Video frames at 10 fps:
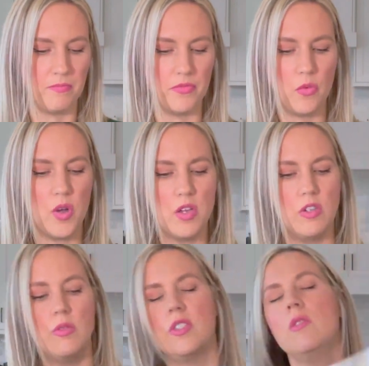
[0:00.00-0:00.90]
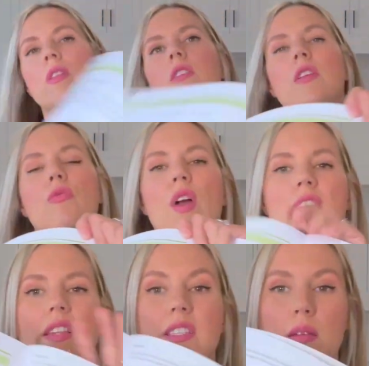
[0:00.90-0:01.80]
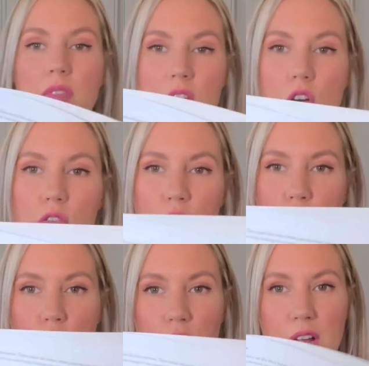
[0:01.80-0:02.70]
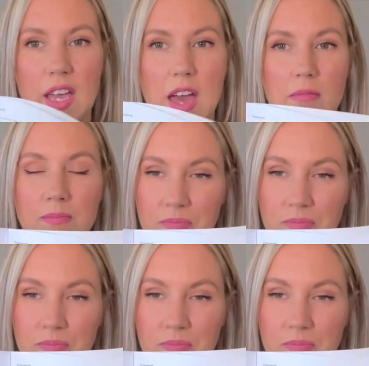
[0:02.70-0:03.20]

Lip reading: what you do is you literally write the same thing over and over again